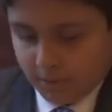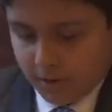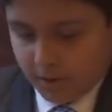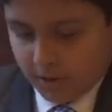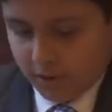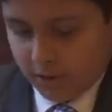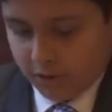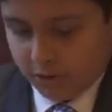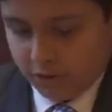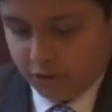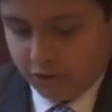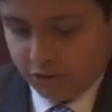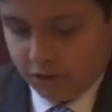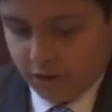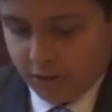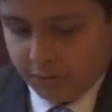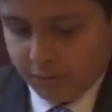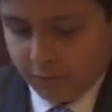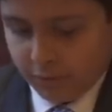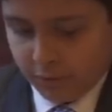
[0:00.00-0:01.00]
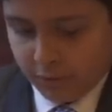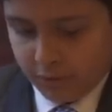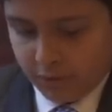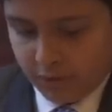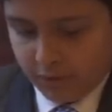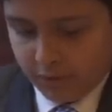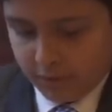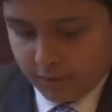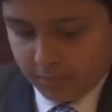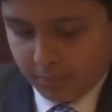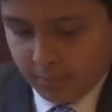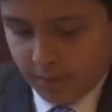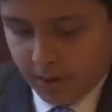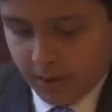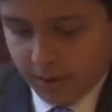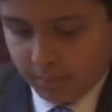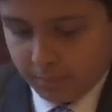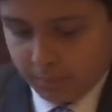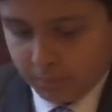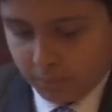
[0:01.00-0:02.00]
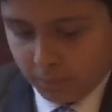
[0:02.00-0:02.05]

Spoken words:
gonna shuffle these bad